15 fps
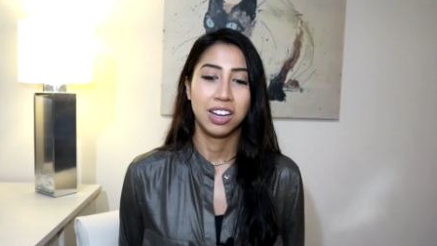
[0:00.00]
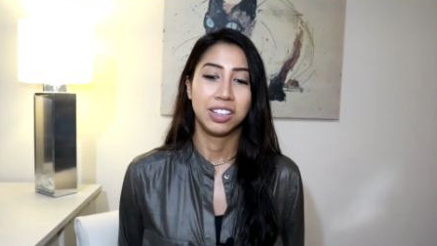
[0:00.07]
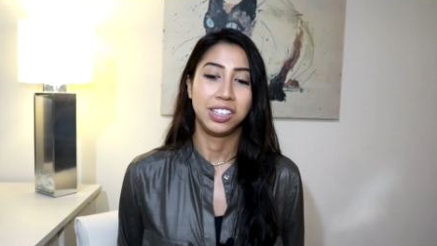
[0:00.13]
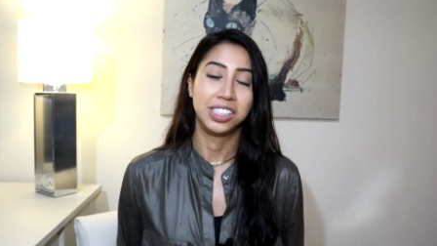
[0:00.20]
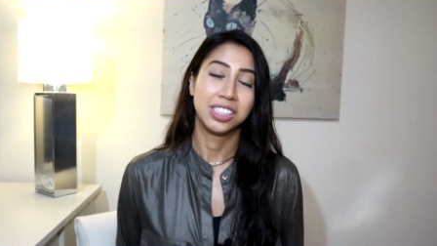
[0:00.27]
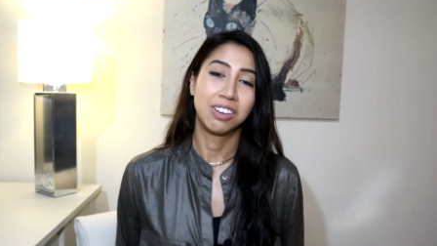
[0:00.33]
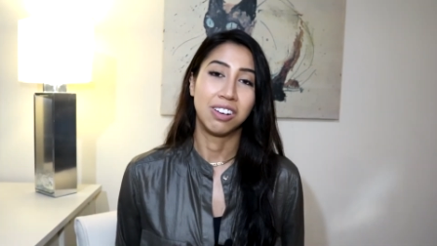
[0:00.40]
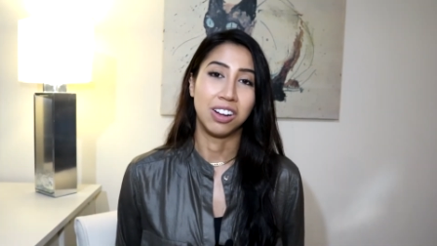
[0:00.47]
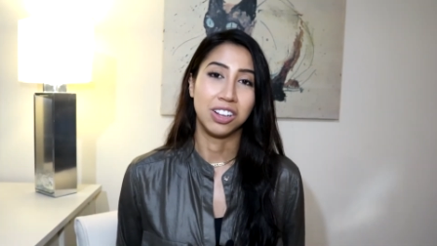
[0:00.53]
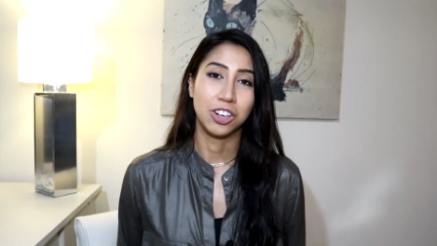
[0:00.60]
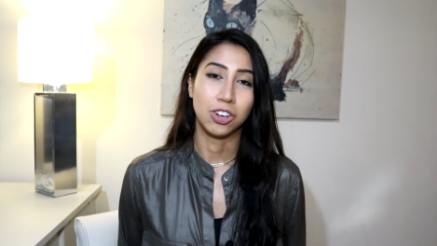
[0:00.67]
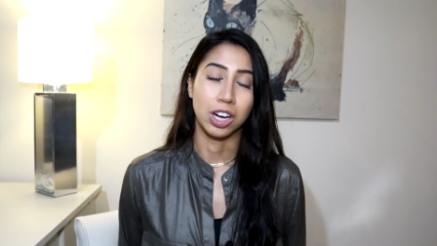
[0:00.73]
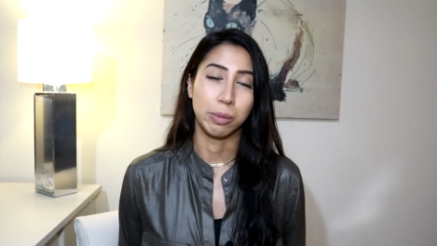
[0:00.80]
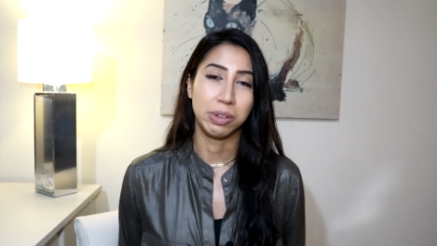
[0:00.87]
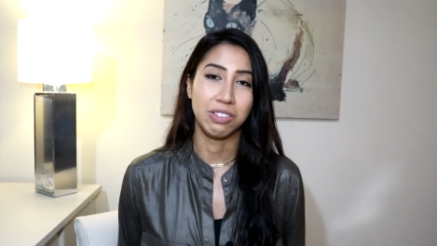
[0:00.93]
these are all
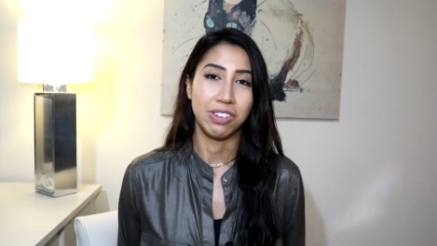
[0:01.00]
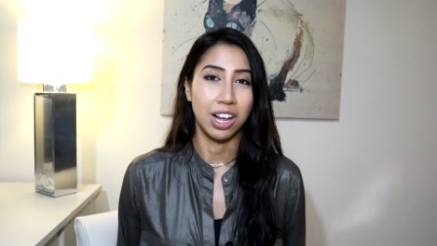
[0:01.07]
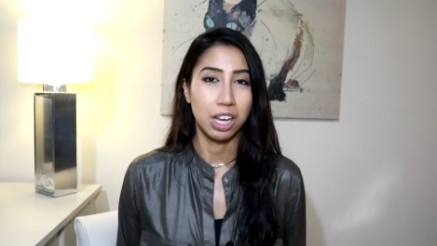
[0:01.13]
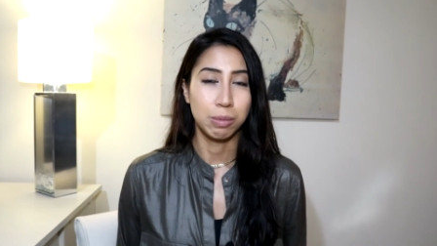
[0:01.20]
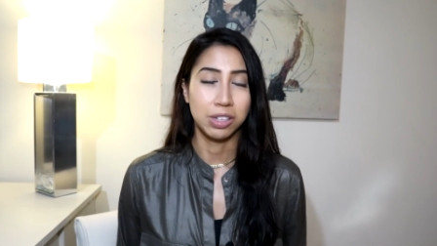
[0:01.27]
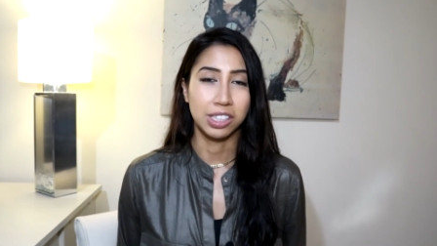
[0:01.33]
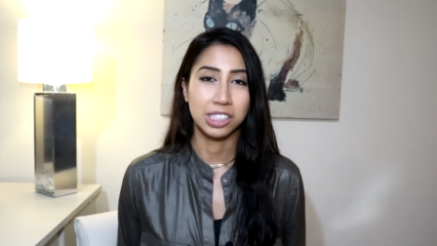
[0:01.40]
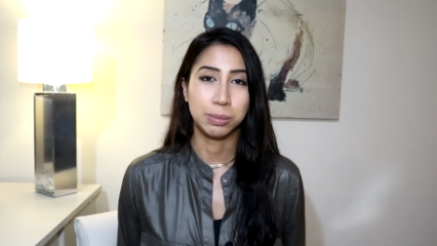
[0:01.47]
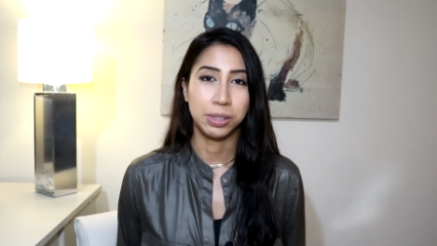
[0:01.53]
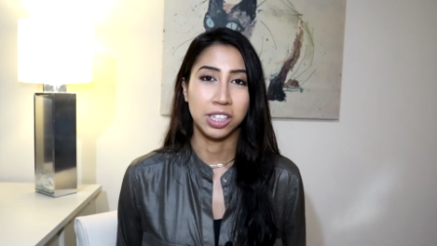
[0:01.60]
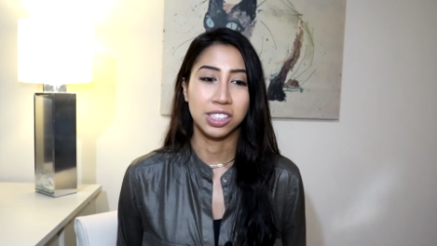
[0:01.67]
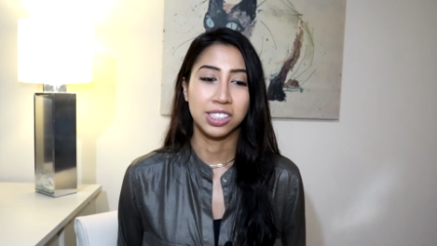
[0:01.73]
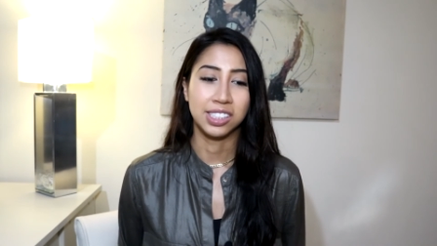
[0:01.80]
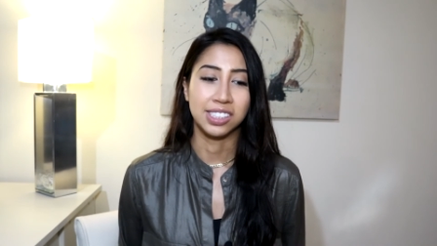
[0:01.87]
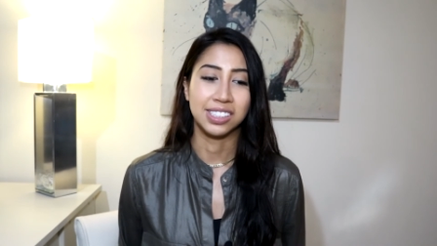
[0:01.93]
incredibly valuable
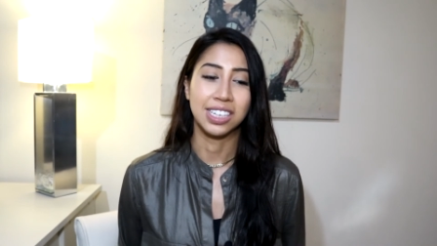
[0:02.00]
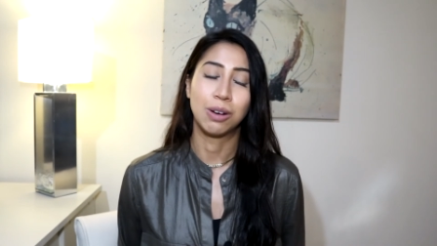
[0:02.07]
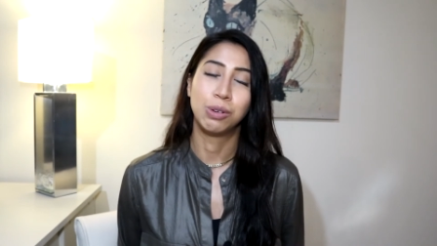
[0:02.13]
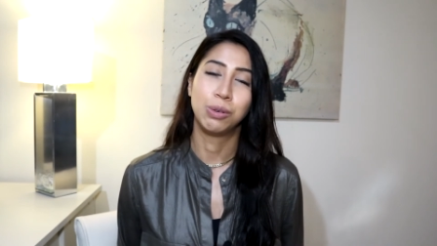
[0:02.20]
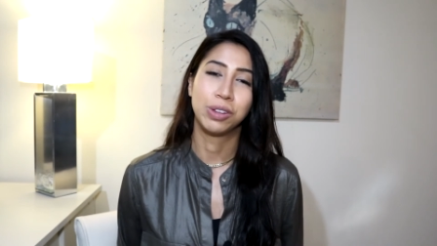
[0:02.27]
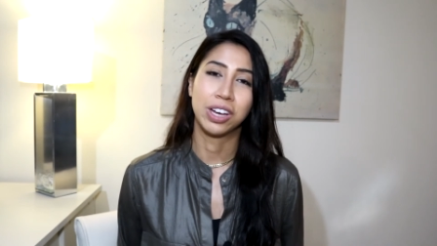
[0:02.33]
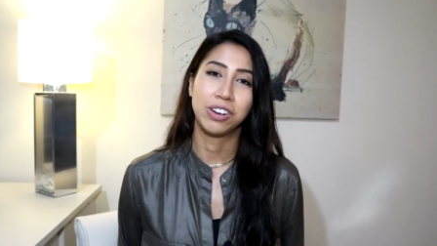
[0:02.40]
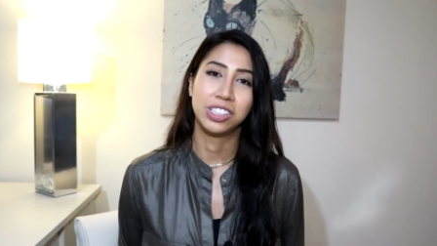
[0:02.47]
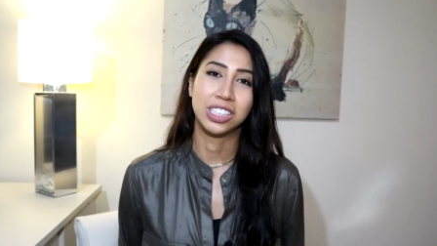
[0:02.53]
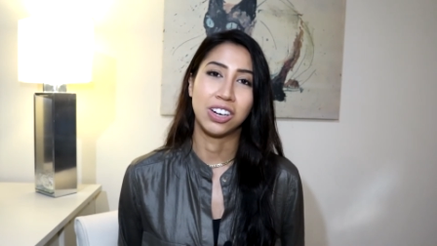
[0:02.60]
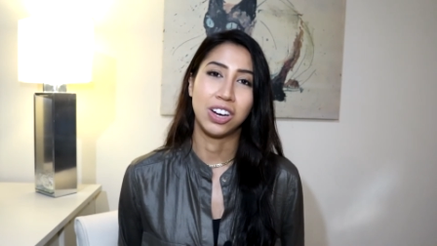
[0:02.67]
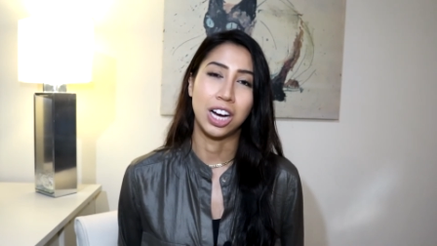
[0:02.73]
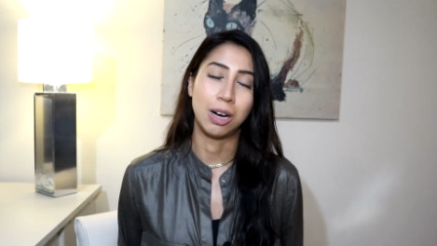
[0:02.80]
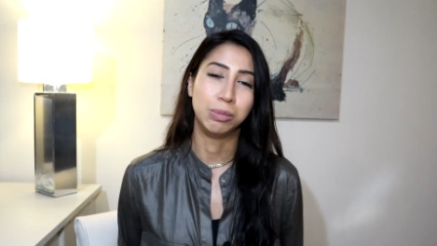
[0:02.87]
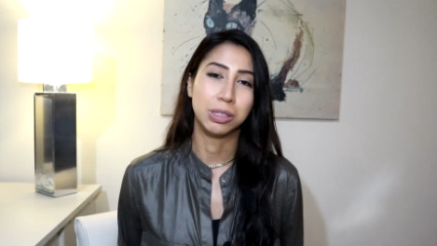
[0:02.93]
experiences that will without a
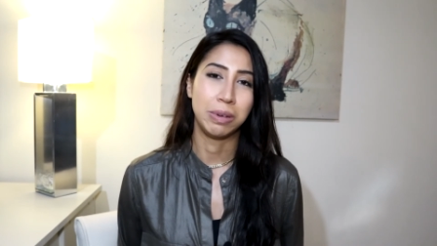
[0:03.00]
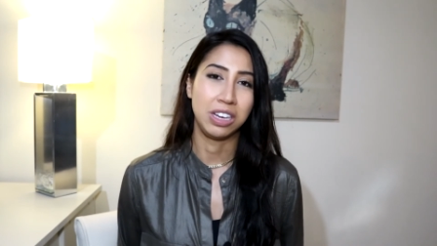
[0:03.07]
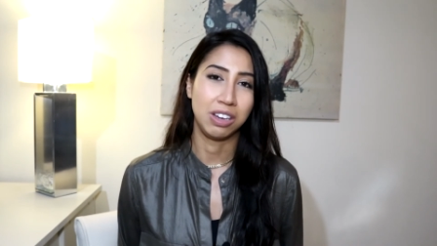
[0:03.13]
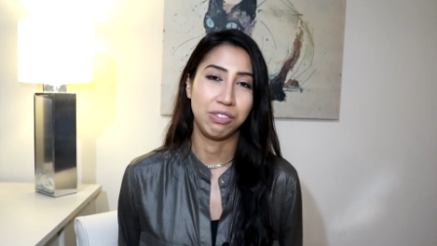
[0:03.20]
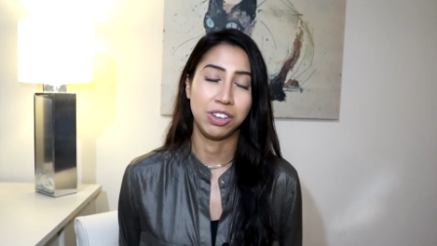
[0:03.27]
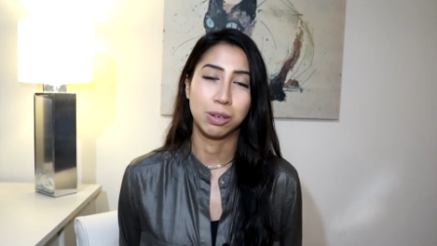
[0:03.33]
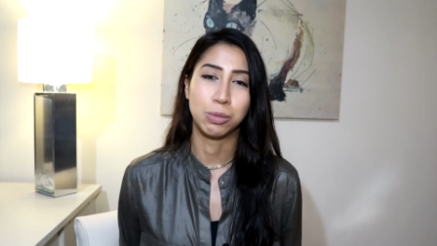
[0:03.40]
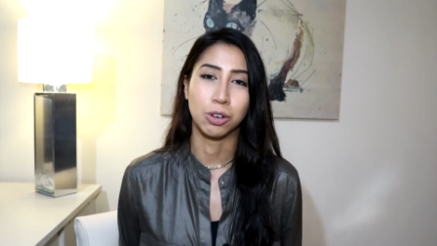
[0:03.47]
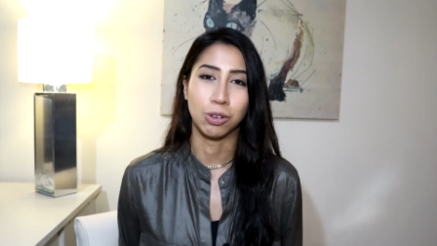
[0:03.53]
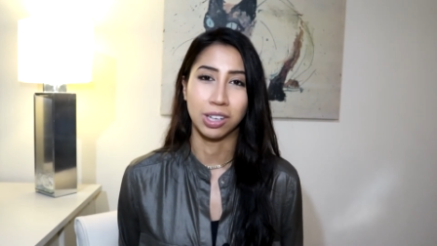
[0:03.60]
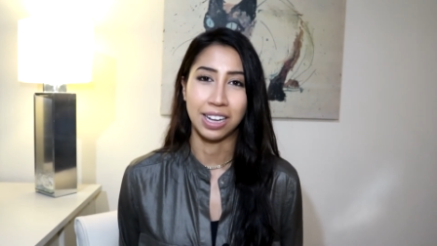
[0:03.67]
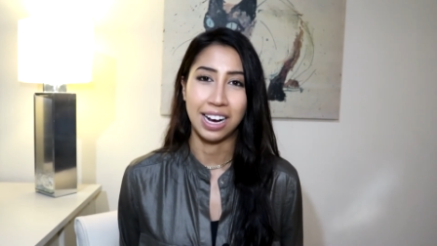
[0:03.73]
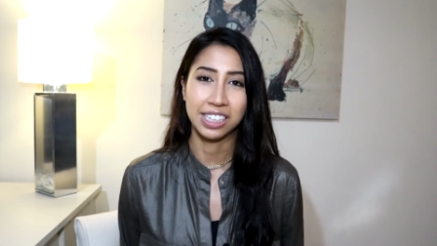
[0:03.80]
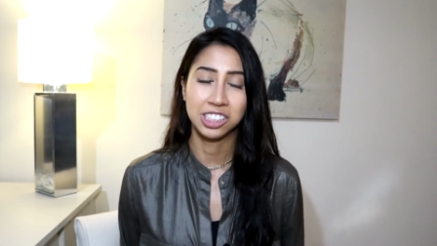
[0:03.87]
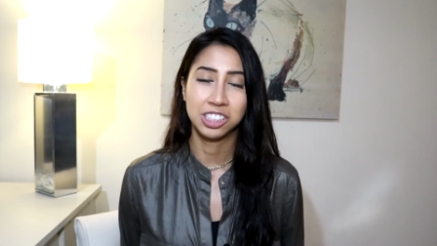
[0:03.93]
doubt help to make you feel more
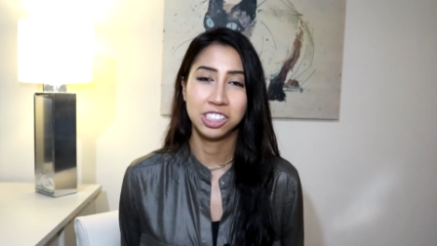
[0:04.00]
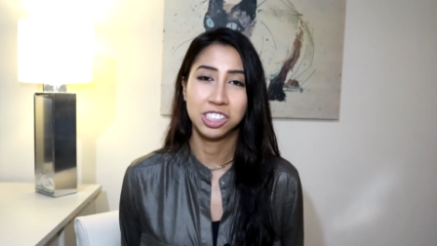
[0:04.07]
relaxed in